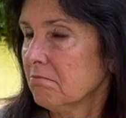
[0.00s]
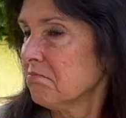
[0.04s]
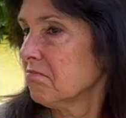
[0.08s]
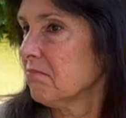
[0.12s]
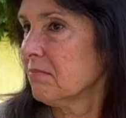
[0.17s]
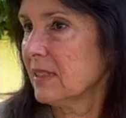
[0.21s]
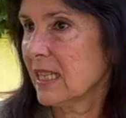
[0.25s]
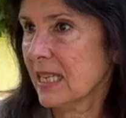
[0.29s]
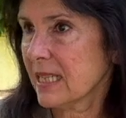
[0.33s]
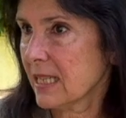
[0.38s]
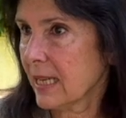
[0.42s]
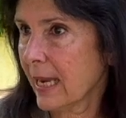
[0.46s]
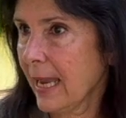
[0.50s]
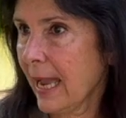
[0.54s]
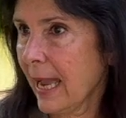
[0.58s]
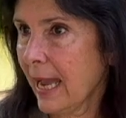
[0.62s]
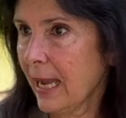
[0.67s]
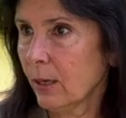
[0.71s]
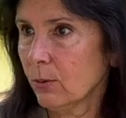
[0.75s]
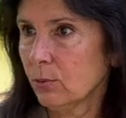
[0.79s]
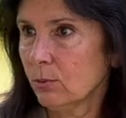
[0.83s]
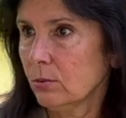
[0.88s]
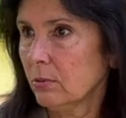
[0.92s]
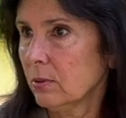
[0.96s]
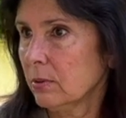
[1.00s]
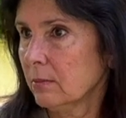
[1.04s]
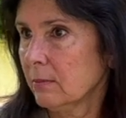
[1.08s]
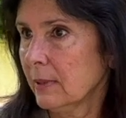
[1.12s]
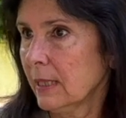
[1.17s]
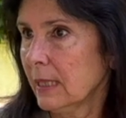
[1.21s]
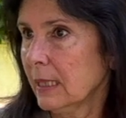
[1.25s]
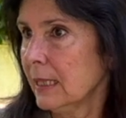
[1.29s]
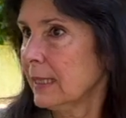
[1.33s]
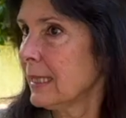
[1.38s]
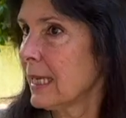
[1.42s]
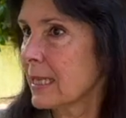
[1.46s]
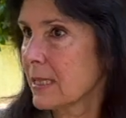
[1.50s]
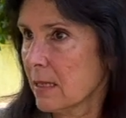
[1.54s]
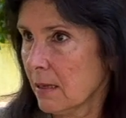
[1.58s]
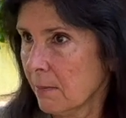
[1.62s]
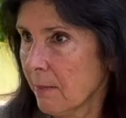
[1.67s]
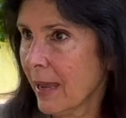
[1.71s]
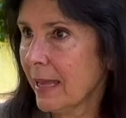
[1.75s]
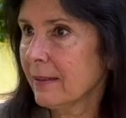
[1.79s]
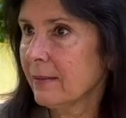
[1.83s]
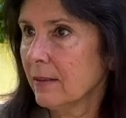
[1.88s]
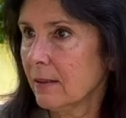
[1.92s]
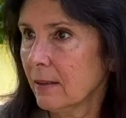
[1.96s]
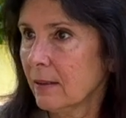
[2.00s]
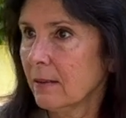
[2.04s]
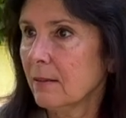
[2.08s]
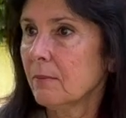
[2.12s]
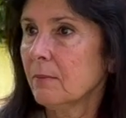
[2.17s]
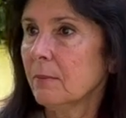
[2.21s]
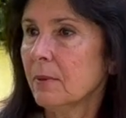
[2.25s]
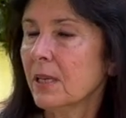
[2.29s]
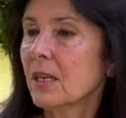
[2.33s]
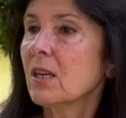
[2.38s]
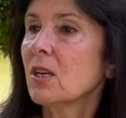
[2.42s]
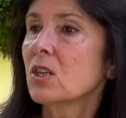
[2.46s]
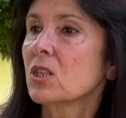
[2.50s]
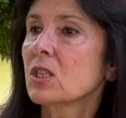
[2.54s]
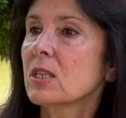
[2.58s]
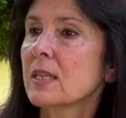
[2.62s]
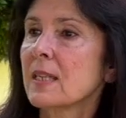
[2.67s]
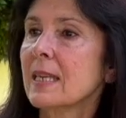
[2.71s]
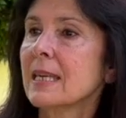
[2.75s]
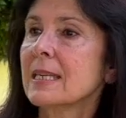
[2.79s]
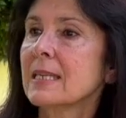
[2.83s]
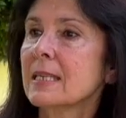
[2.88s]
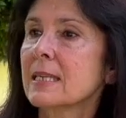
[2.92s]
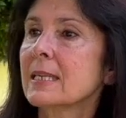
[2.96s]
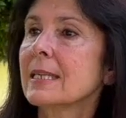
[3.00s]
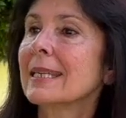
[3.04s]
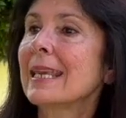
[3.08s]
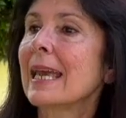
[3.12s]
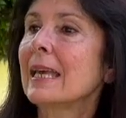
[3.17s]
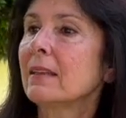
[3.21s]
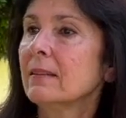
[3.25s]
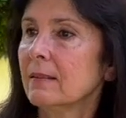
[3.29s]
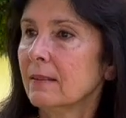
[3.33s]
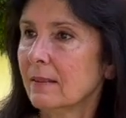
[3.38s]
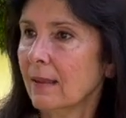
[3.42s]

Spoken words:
doesn't count and it doesn't matter because things get